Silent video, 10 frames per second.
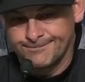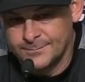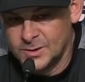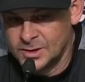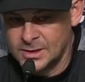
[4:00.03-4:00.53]

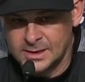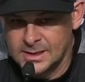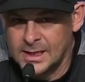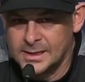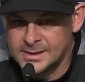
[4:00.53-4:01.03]
just
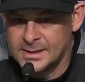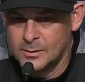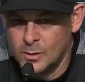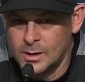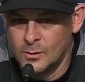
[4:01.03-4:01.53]
excited to see
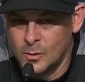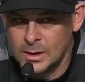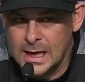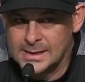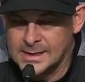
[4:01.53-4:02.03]
what what
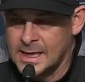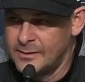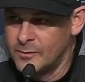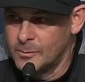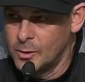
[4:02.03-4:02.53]
lies ahead
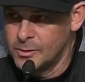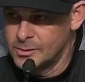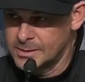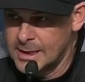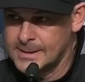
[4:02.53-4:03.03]
for both
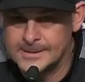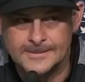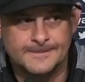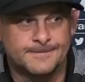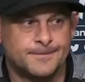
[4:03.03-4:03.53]
those guys.
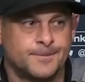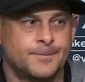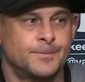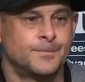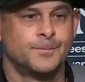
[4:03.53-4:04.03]

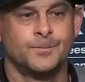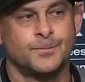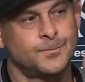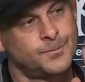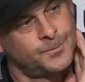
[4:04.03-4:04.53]
Roger,
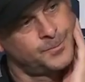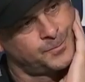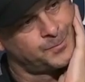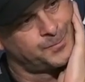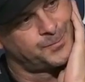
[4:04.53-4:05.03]

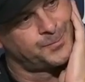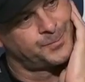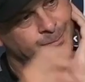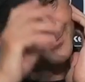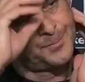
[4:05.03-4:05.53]

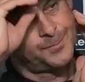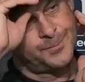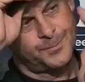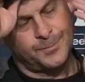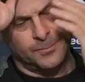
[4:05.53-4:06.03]
um,
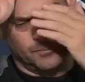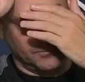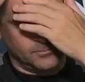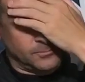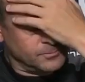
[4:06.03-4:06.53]

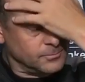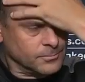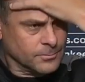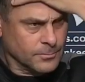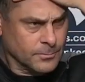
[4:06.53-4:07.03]
you've
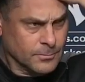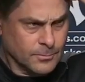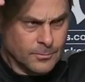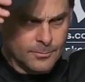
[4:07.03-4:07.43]
had some un-